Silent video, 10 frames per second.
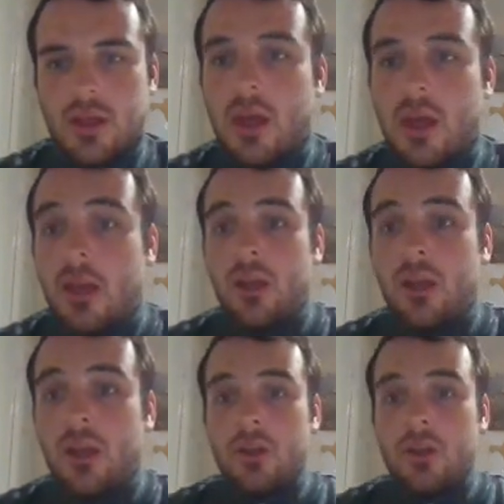Right,
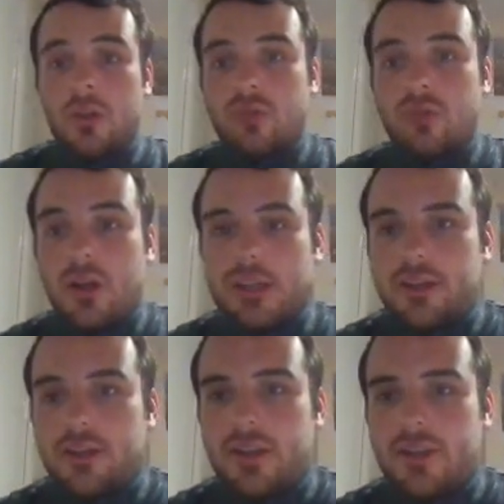good evening,
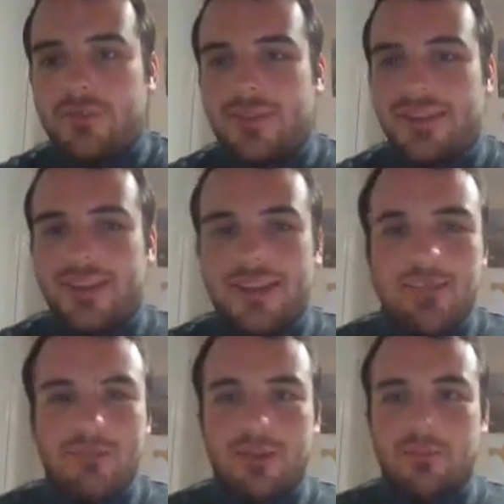everybody.
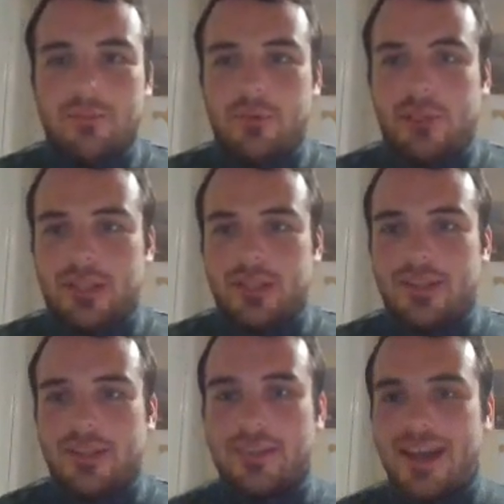Can everyone hear me
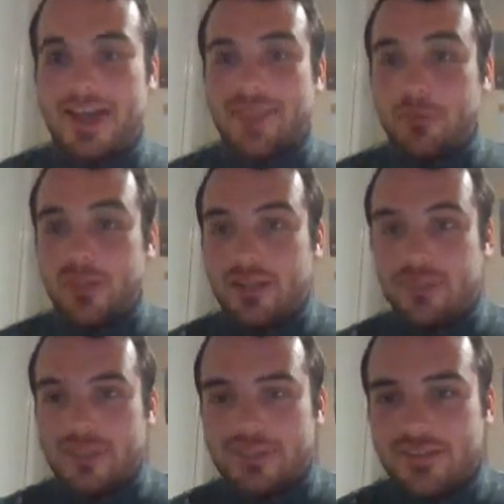to begin with?
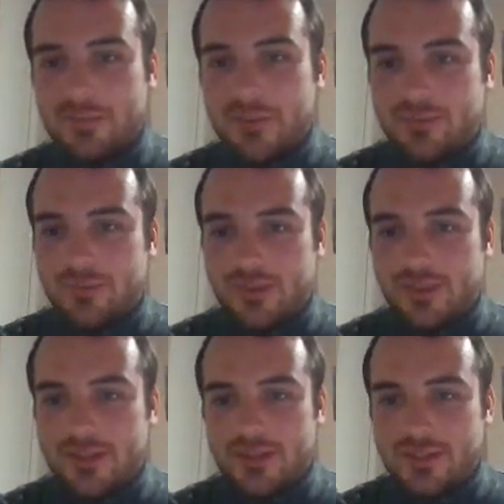
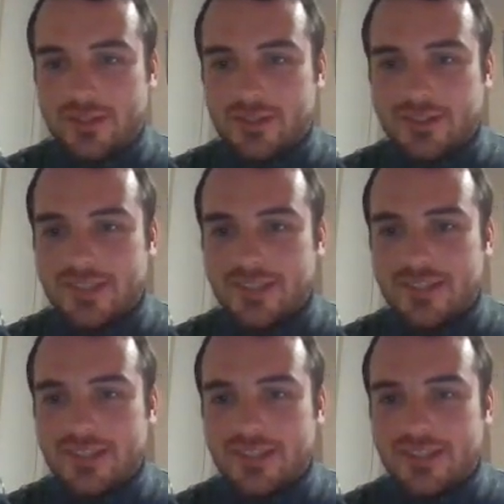I hope so.
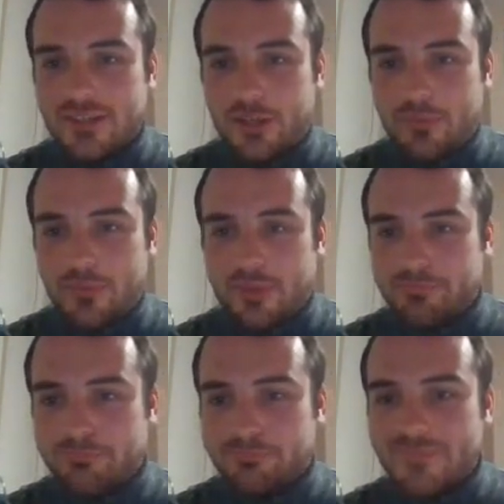
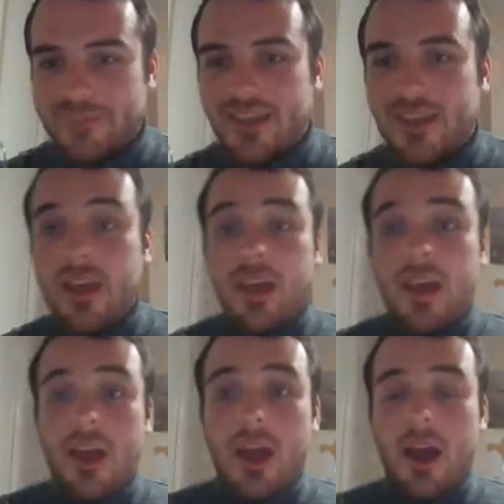
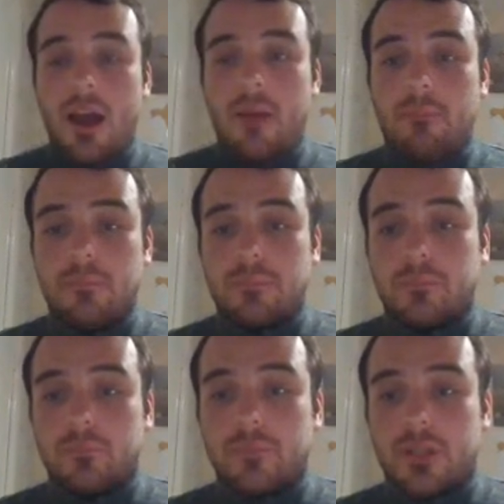Good evening. We're going
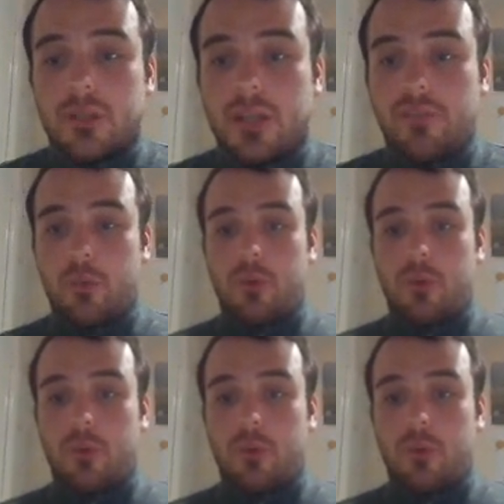to be talking